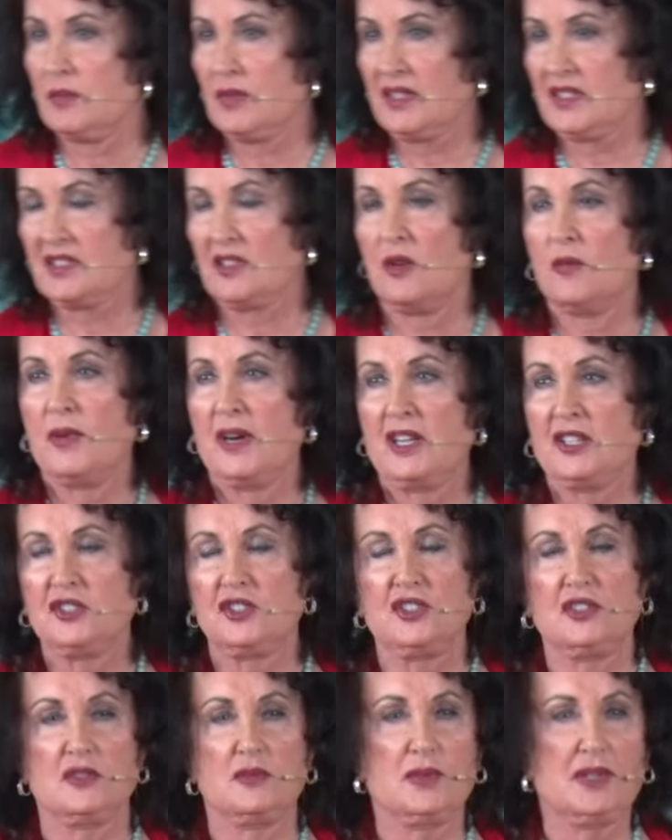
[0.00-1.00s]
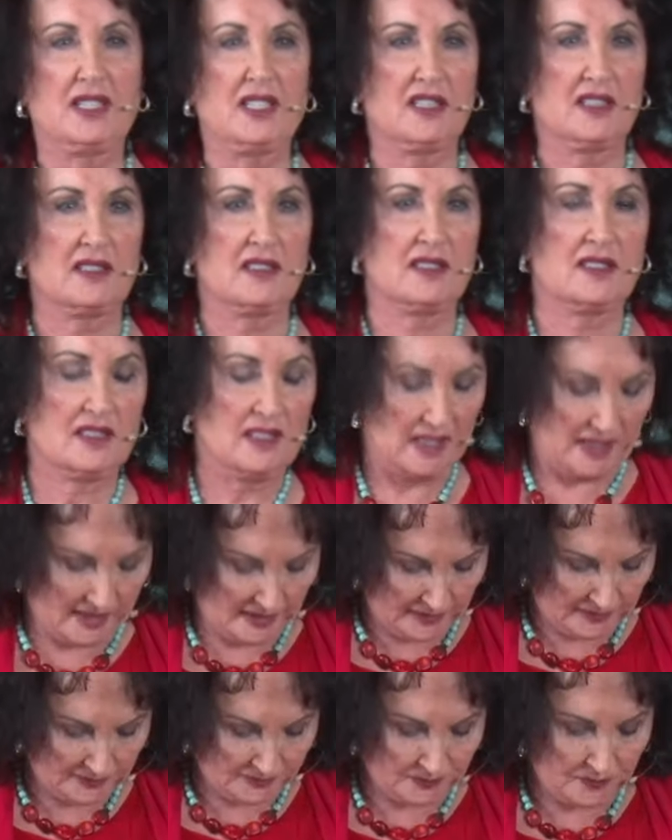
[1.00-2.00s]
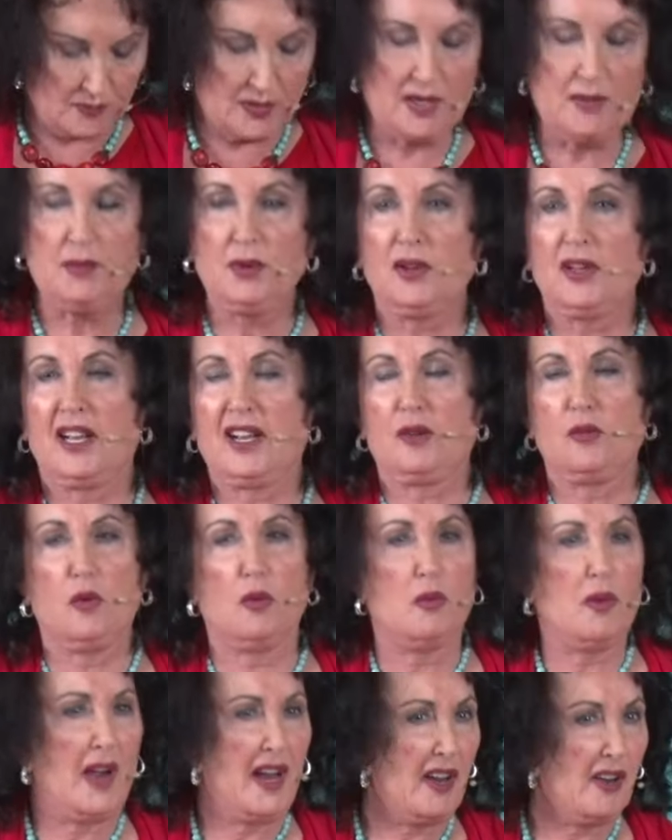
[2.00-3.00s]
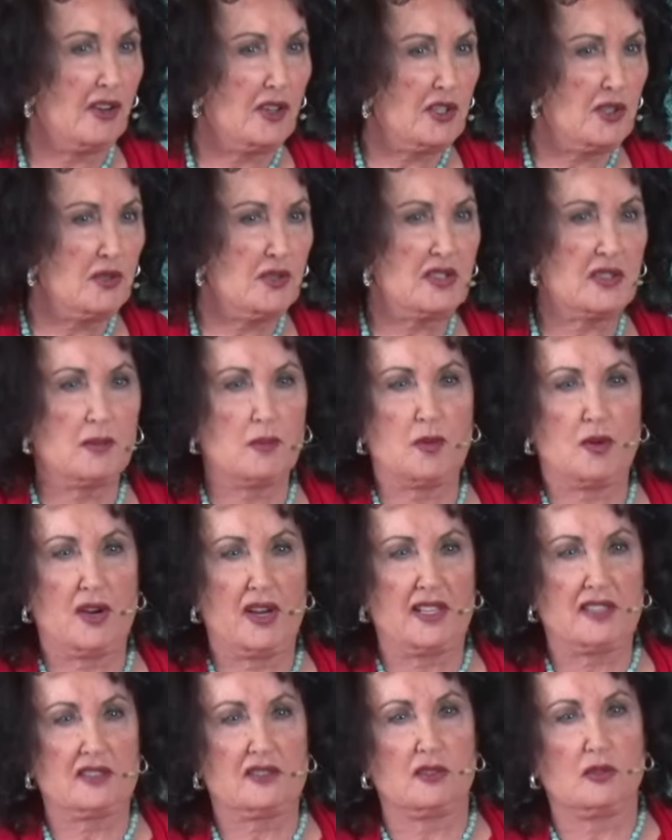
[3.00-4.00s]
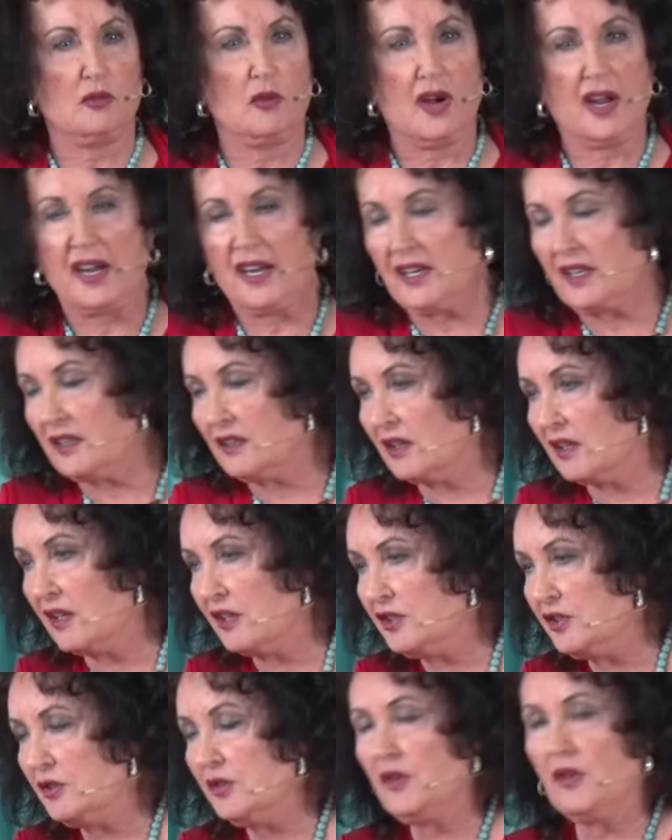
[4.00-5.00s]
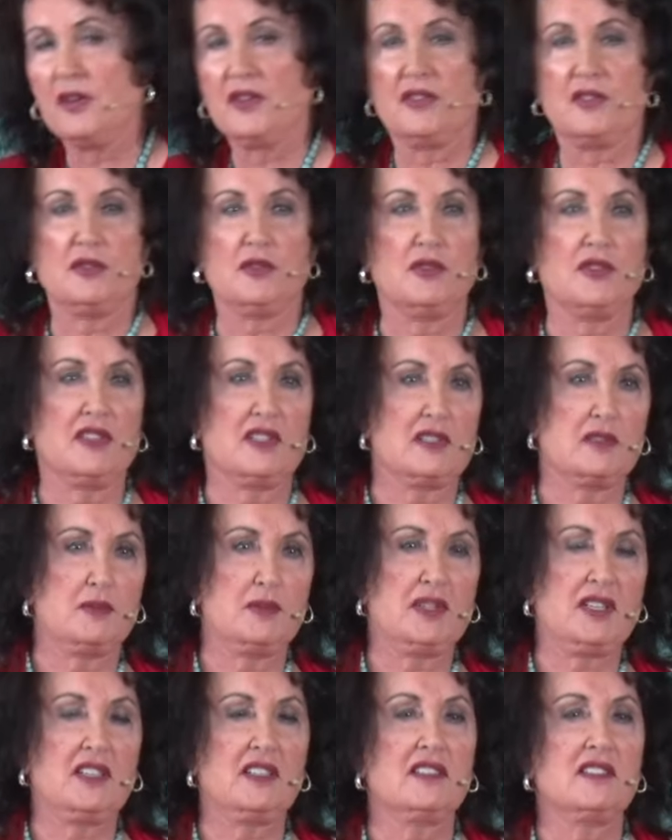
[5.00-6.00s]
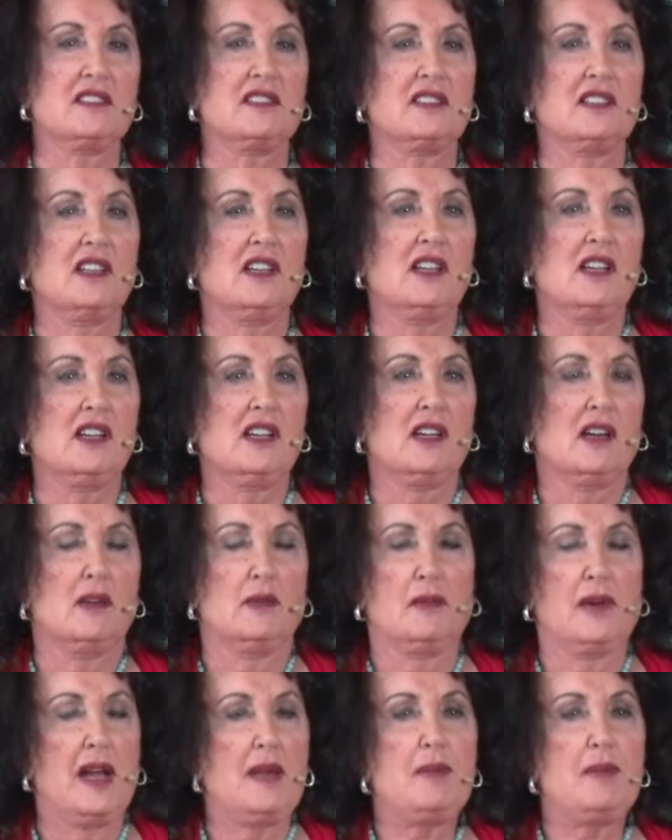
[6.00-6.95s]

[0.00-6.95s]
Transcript: me so much is because people like, well, why are you suppressed or why are you going through this? Because my